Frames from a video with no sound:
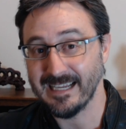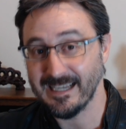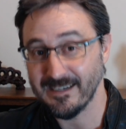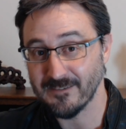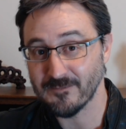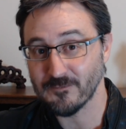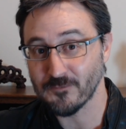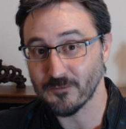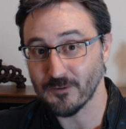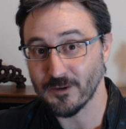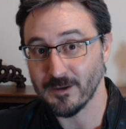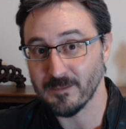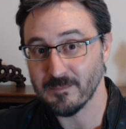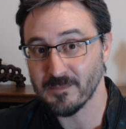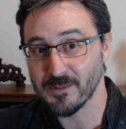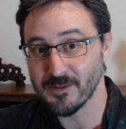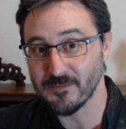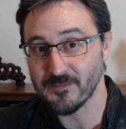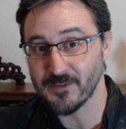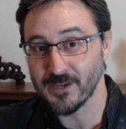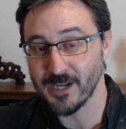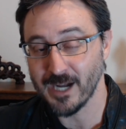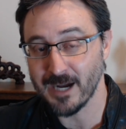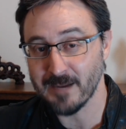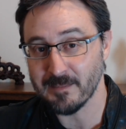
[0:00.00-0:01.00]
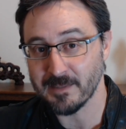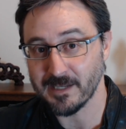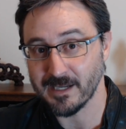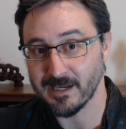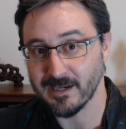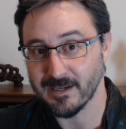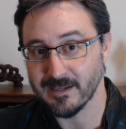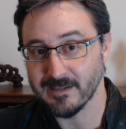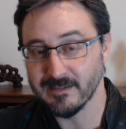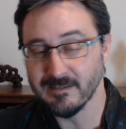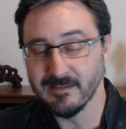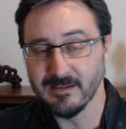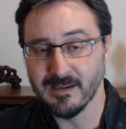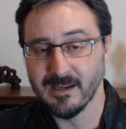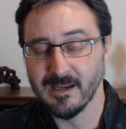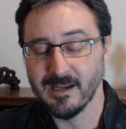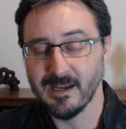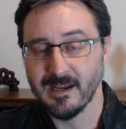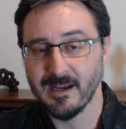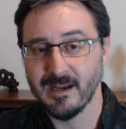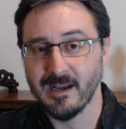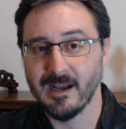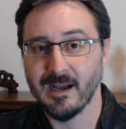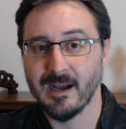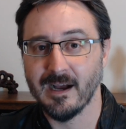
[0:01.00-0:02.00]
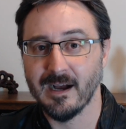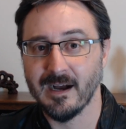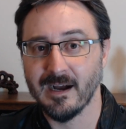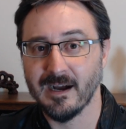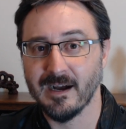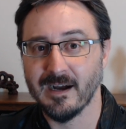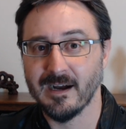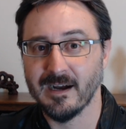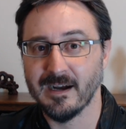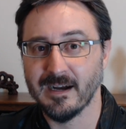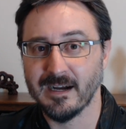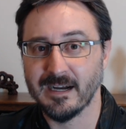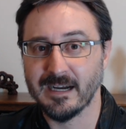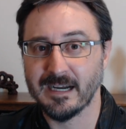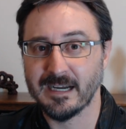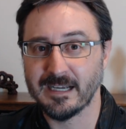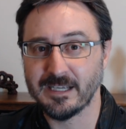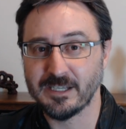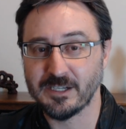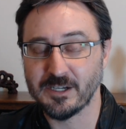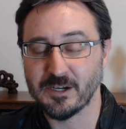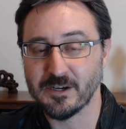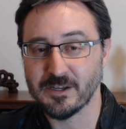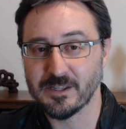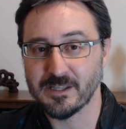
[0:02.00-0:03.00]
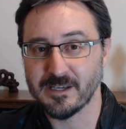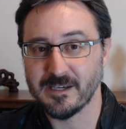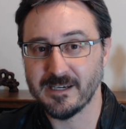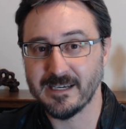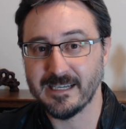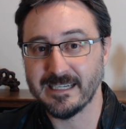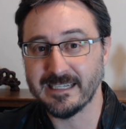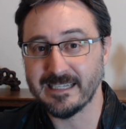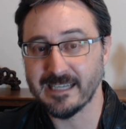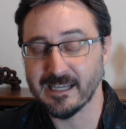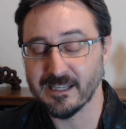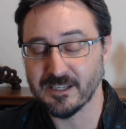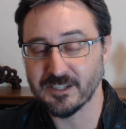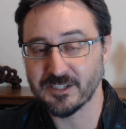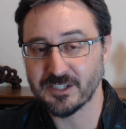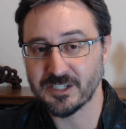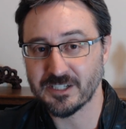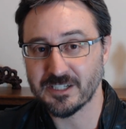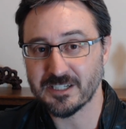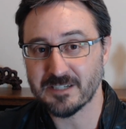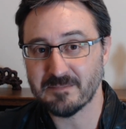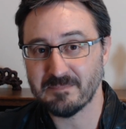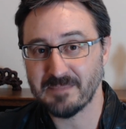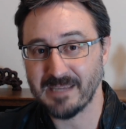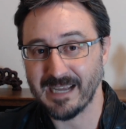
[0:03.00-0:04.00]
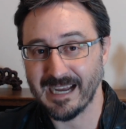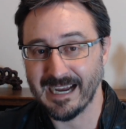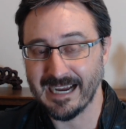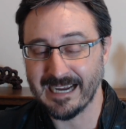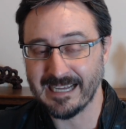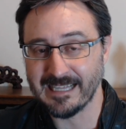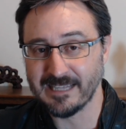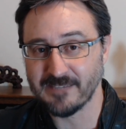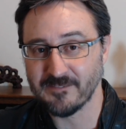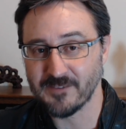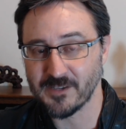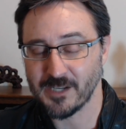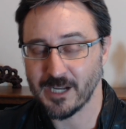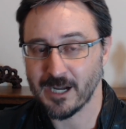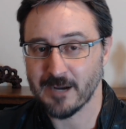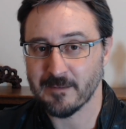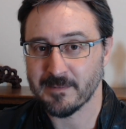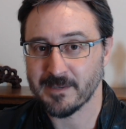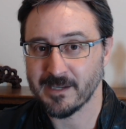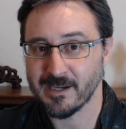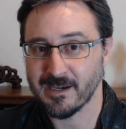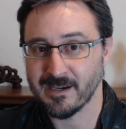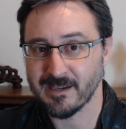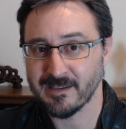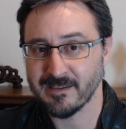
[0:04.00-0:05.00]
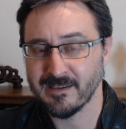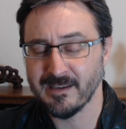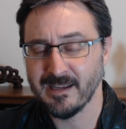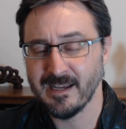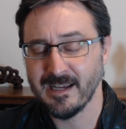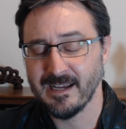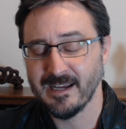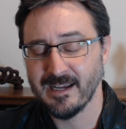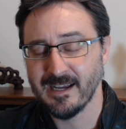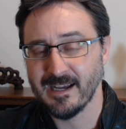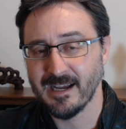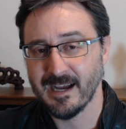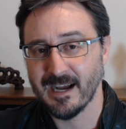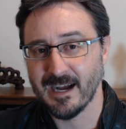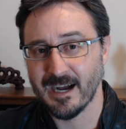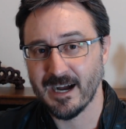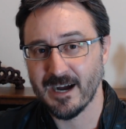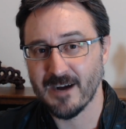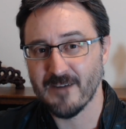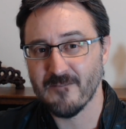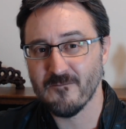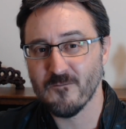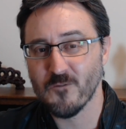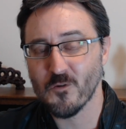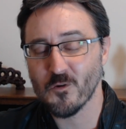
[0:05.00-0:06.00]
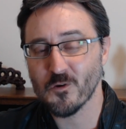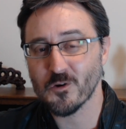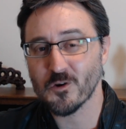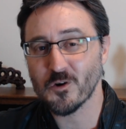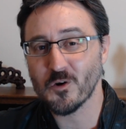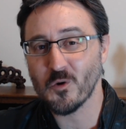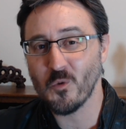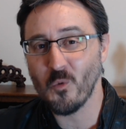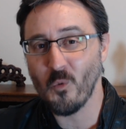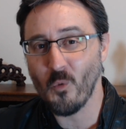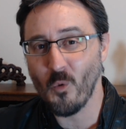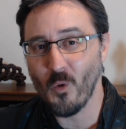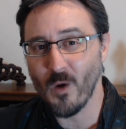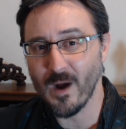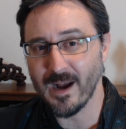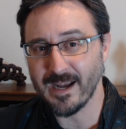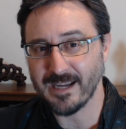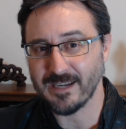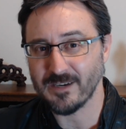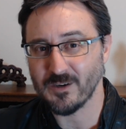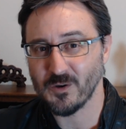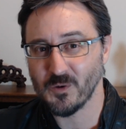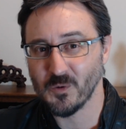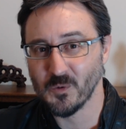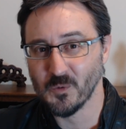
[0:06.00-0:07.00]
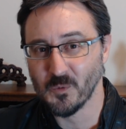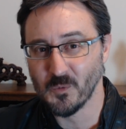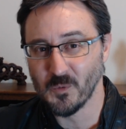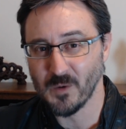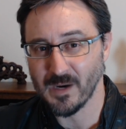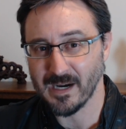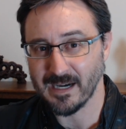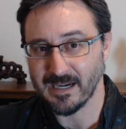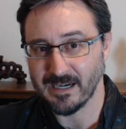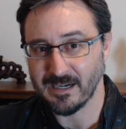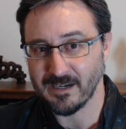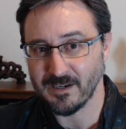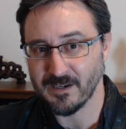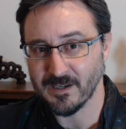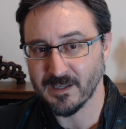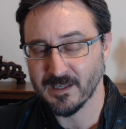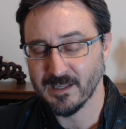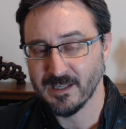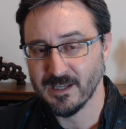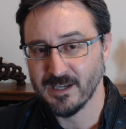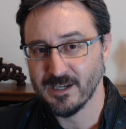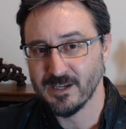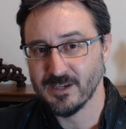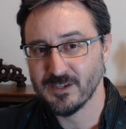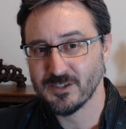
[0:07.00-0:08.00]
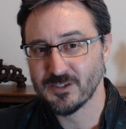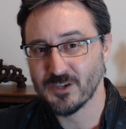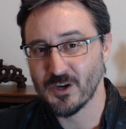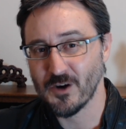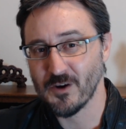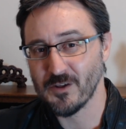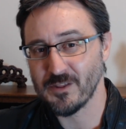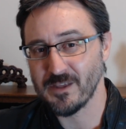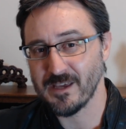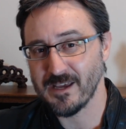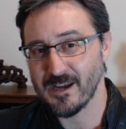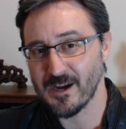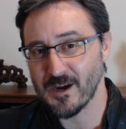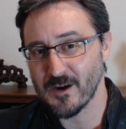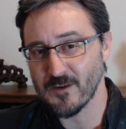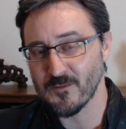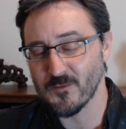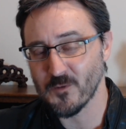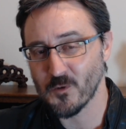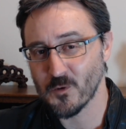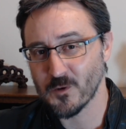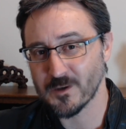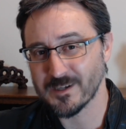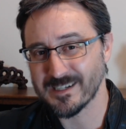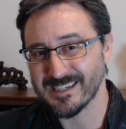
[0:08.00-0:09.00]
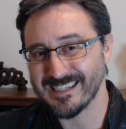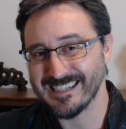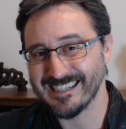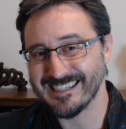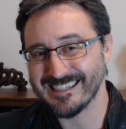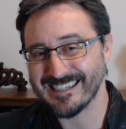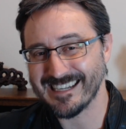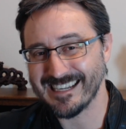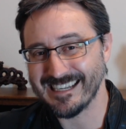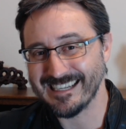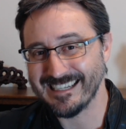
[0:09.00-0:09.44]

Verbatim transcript: from the phenomenon, uh, you know, the intelligence behind the phenomenon uh, for quite a while. So the Air Force is